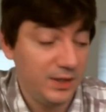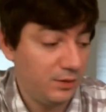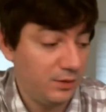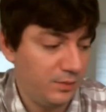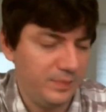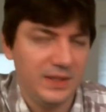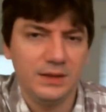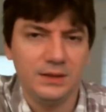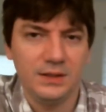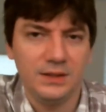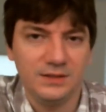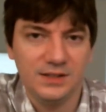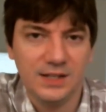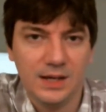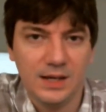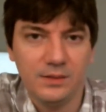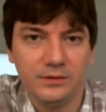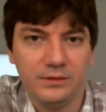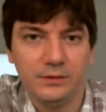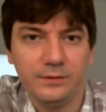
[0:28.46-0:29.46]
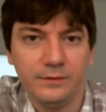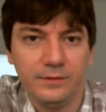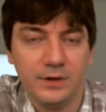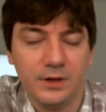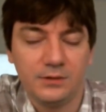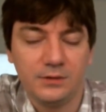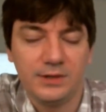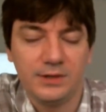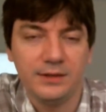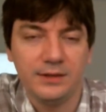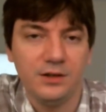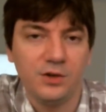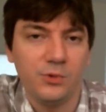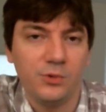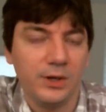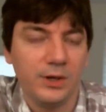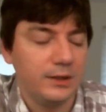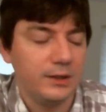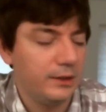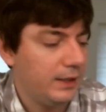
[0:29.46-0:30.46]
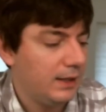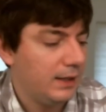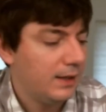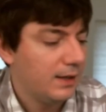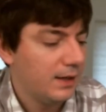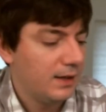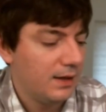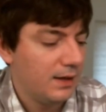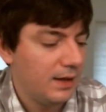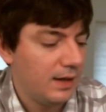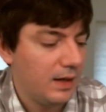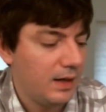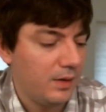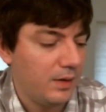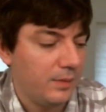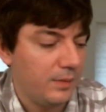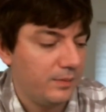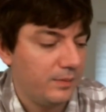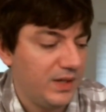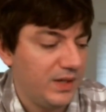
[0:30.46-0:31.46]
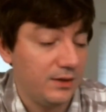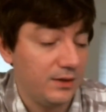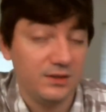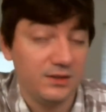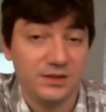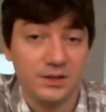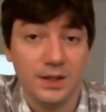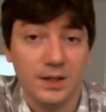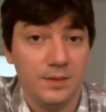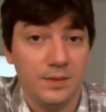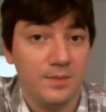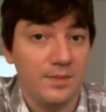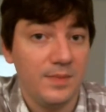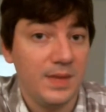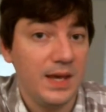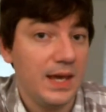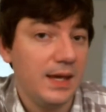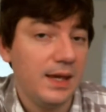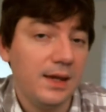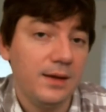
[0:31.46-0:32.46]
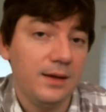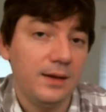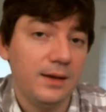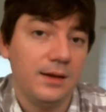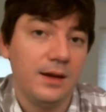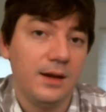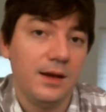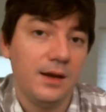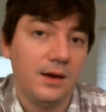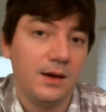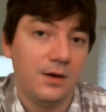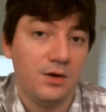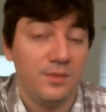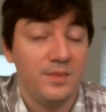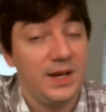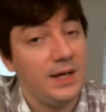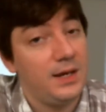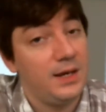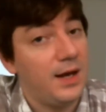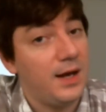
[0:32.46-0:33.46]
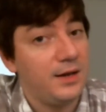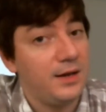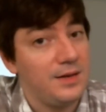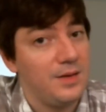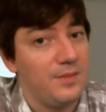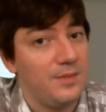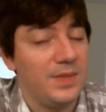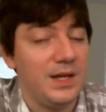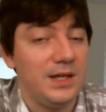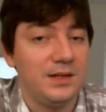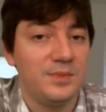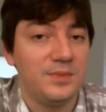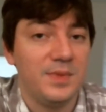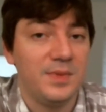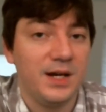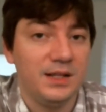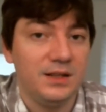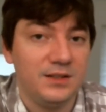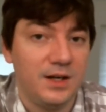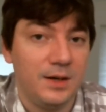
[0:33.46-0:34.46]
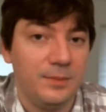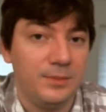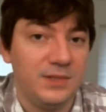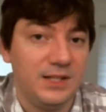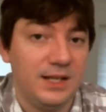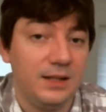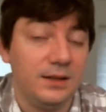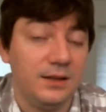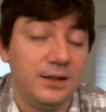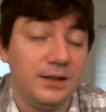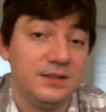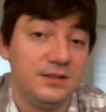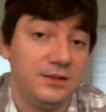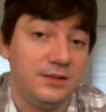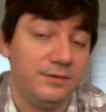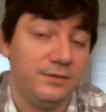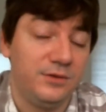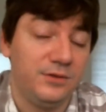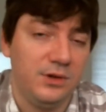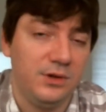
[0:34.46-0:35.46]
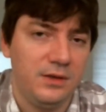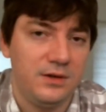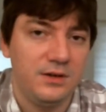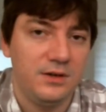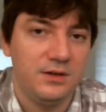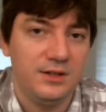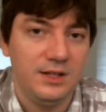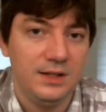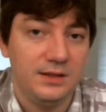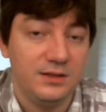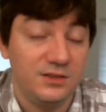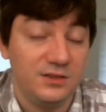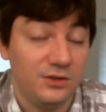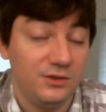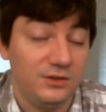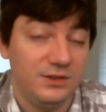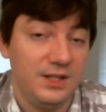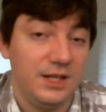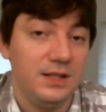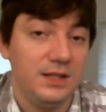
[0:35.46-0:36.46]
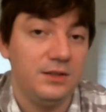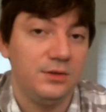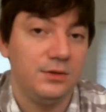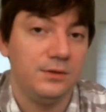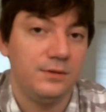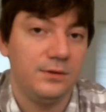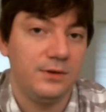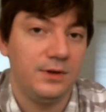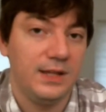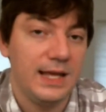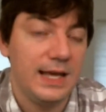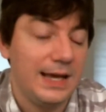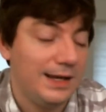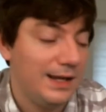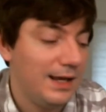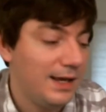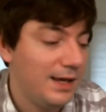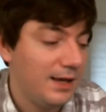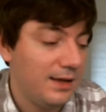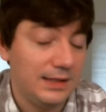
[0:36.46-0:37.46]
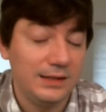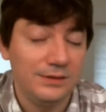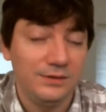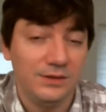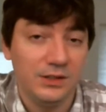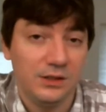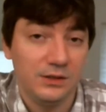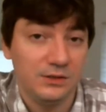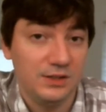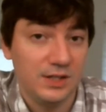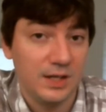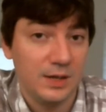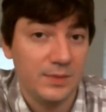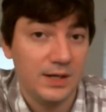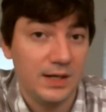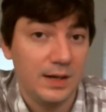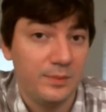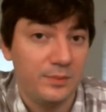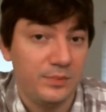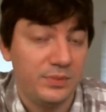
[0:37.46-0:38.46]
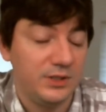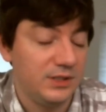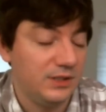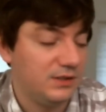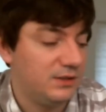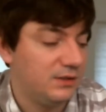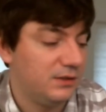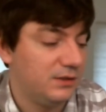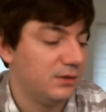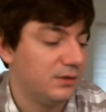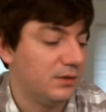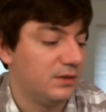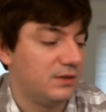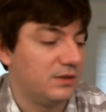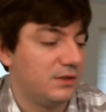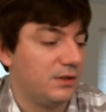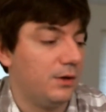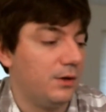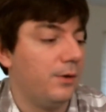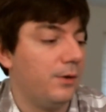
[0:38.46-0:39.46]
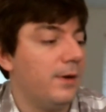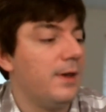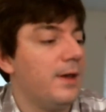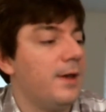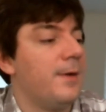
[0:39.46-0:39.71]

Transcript: beat this game rather quickly because it may or may not make my top 10 list of 2013. So stay tuned for that. That video is coming up pretty soon. So